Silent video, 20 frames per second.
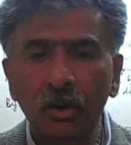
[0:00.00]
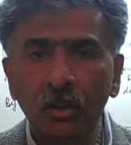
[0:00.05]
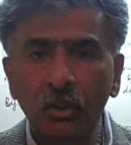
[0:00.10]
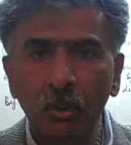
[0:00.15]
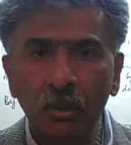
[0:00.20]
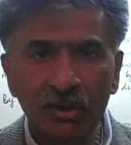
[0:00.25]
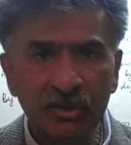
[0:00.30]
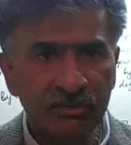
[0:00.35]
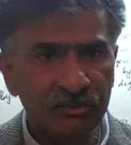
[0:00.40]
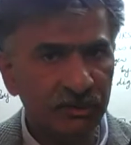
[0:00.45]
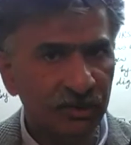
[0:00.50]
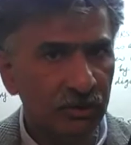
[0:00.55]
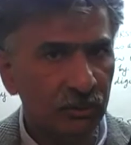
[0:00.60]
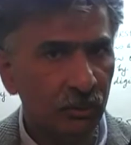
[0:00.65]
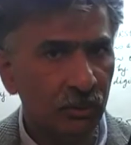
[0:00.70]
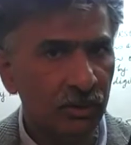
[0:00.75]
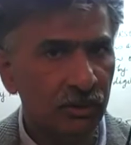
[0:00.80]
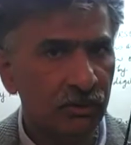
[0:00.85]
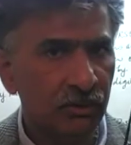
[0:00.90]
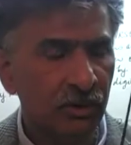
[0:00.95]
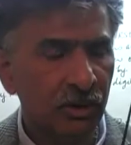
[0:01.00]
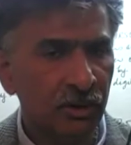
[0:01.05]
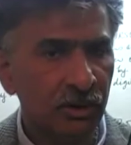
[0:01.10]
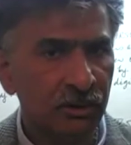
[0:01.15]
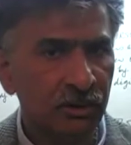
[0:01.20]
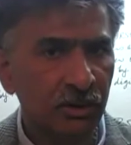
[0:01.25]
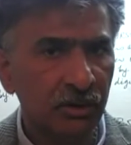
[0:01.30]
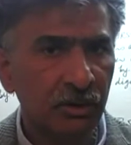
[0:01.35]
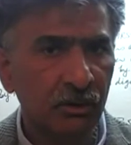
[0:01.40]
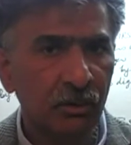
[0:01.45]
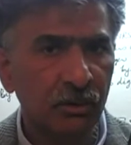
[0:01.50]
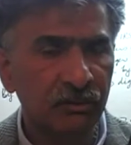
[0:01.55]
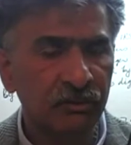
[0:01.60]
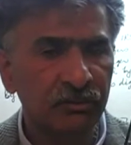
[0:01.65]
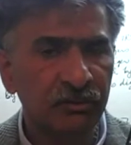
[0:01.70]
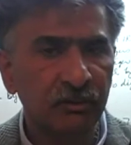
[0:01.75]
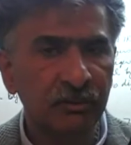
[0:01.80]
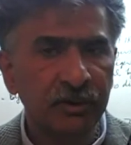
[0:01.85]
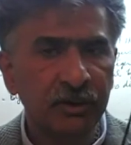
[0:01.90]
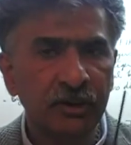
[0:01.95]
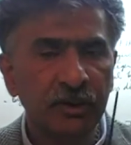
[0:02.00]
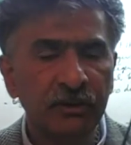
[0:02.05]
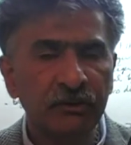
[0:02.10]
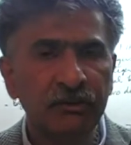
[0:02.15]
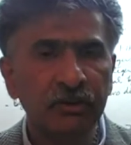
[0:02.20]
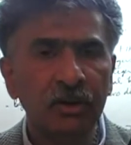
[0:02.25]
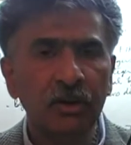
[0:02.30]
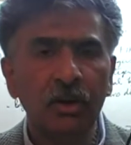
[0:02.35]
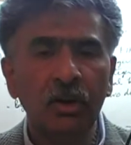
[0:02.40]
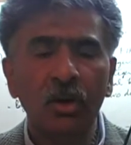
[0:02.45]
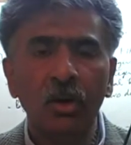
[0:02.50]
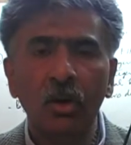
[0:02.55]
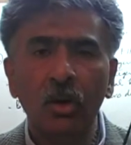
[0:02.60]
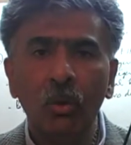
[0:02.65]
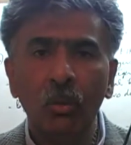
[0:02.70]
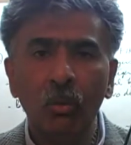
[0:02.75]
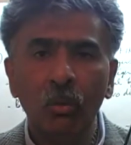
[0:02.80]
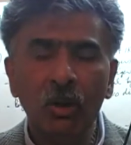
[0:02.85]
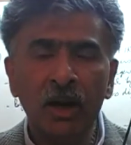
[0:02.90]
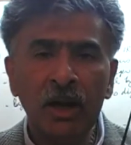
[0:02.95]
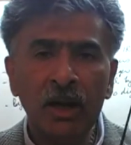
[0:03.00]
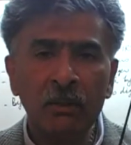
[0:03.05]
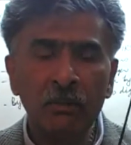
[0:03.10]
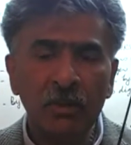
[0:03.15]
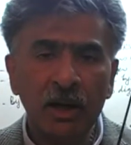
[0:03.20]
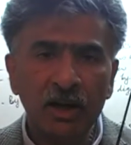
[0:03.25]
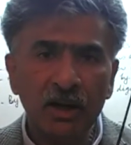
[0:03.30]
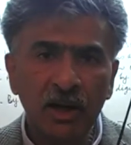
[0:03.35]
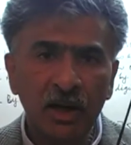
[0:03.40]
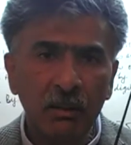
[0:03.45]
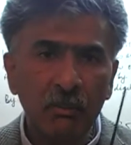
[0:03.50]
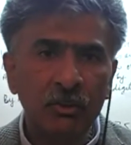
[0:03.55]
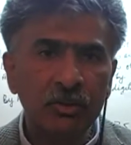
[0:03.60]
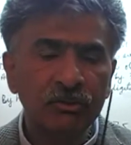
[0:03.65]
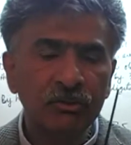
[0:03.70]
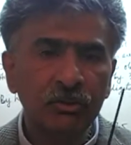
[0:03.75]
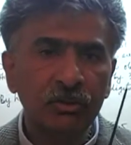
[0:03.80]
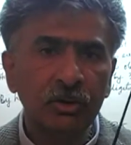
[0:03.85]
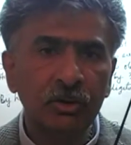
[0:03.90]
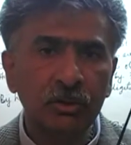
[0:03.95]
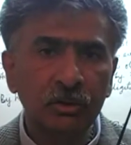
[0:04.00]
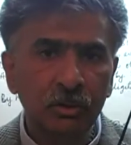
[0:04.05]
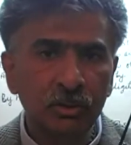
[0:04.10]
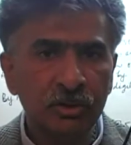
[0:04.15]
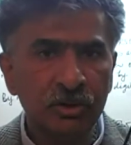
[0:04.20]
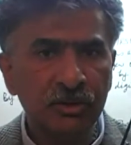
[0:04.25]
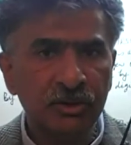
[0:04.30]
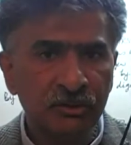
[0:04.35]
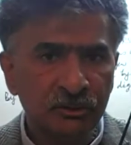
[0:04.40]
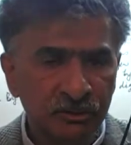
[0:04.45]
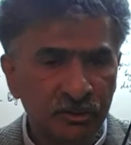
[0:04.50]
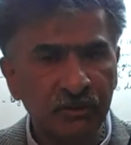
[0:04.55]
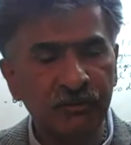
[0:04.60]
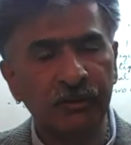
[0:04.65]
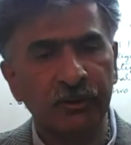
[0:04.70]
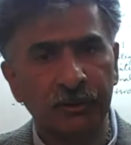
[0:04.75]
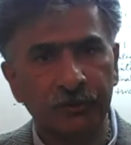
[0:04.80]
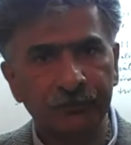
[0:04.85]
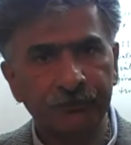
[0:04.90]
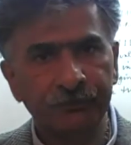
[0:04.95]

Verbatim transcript: what is that two-digit integer. The question simply is why, by how much do the two digits differ?